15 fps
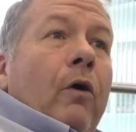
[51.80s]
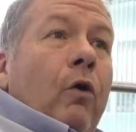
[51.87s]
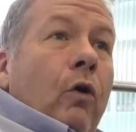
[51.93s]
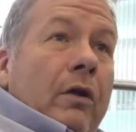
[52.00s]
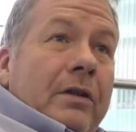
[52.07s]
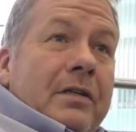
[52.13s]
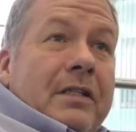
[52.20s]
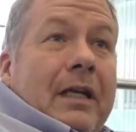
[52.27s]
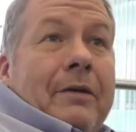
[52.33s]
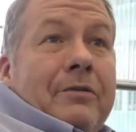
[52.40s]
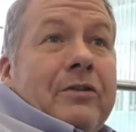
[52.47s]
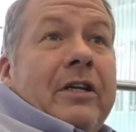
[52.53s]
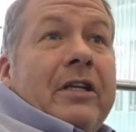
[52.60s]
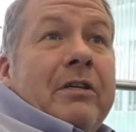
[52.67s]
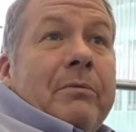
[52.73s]
All of the
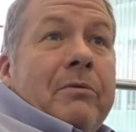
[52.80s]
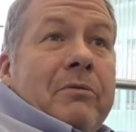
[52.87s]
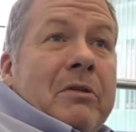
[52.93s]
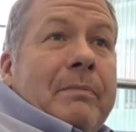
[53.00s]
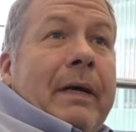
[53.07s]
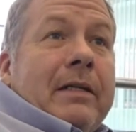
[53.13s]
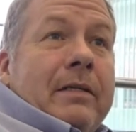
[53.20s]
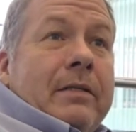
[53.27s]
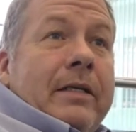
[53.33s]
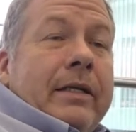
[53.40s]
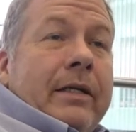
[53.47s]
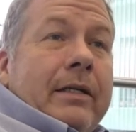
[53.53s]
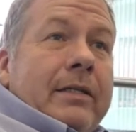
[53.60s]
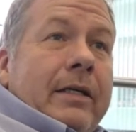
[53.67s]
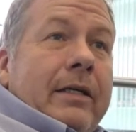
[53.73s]
staff treated you with respect and
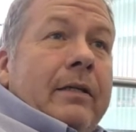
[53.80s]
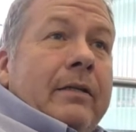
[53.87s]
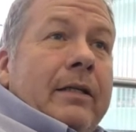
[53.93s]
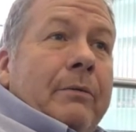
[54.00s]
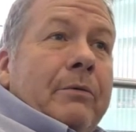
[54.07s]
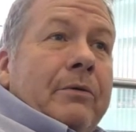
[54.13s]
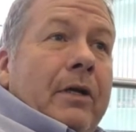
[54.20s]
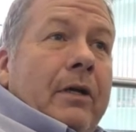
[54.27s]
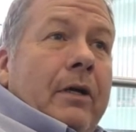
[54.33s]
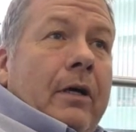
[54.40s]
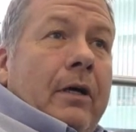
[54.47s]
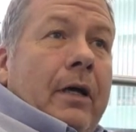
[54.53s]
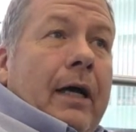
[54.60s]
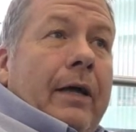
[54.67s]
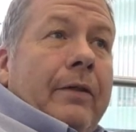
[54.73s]
dignity. They would
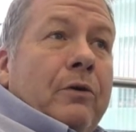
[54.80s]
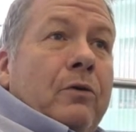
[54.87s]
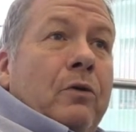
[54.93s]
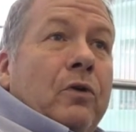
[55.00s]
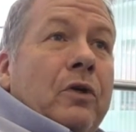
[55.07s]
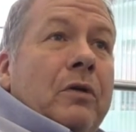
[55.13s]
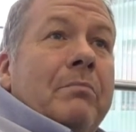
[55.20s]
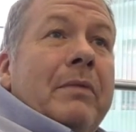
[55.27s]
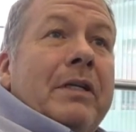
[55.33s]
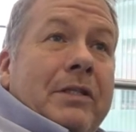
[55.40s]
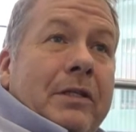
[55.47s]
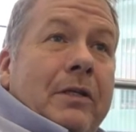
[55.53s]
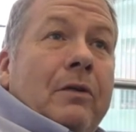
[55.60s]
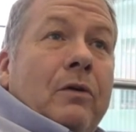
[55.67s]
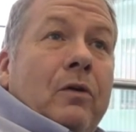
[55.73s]
either call you
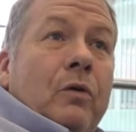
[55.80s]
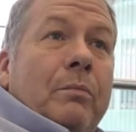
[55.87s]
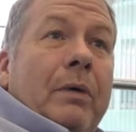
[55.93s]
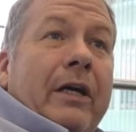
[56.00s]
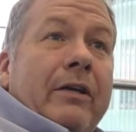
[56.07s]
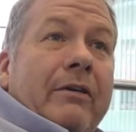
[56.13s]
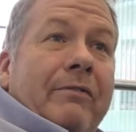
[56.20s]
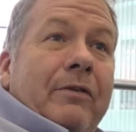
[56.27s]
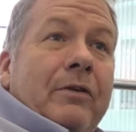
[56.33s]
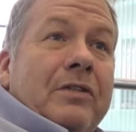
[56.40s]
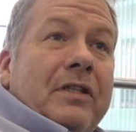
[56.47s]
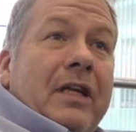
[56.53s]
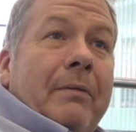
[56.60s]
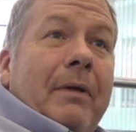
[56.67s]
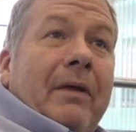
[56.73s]
Mr. or by your
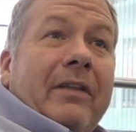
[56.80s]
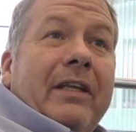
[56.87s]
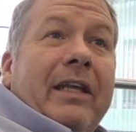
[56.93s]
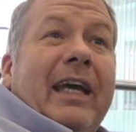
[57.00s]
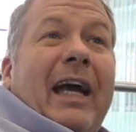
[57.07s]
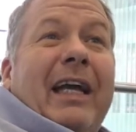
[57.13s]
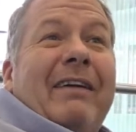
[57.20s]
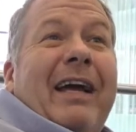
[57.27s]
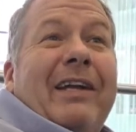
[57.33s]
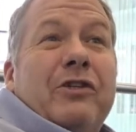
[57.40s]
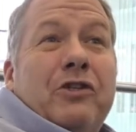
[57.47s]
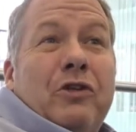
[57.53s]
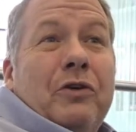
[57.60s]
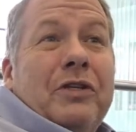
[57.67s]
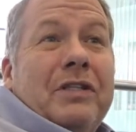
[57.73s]
first name. I think you kind of had a
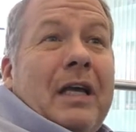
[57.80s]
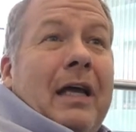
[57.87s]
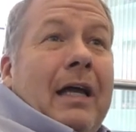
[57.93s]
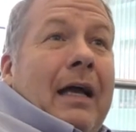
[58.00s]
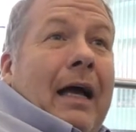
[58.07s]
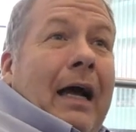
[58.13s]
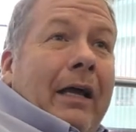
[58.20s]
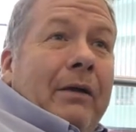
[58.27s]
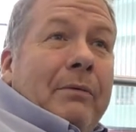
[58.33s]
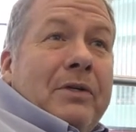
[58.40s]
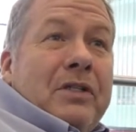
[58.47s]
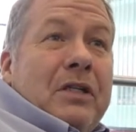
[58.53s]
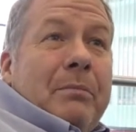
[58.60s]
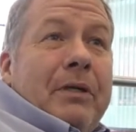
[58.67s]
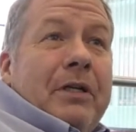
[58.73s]
choice how you
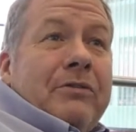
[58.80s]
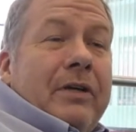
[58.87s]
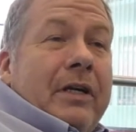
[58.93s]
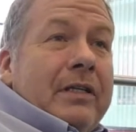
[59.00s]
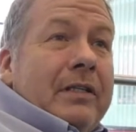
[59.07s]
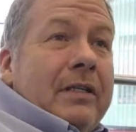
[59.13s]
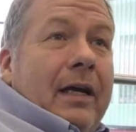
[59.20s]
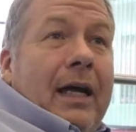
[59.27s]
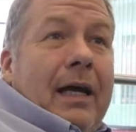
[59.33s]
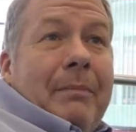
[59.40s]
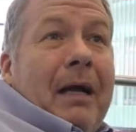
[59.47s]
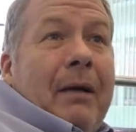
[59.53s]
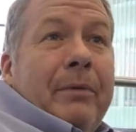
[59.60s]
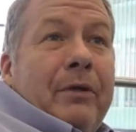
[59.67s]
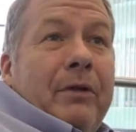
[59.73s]
wished to be addressed.
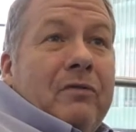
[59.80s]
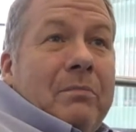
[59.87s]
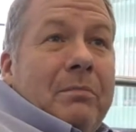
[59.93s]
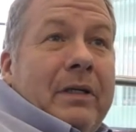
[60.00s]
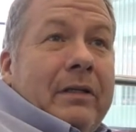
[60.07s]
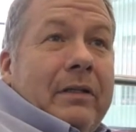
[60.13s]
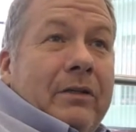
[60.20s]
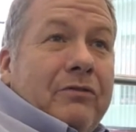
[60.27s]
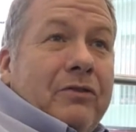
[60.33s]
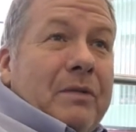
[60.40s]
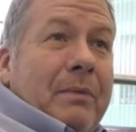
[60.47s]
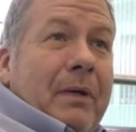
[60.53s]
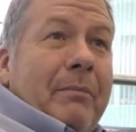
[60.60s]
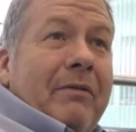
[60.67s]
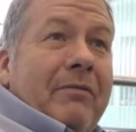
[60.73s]
I'm happy enough to be
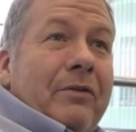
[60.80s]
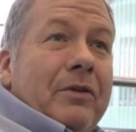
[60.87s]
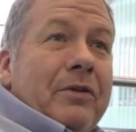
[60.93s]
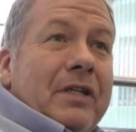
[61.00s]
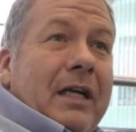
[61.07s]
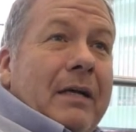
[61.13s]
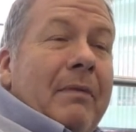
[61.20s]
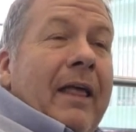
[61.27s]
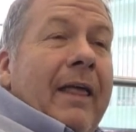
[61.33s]
addressed by my first name.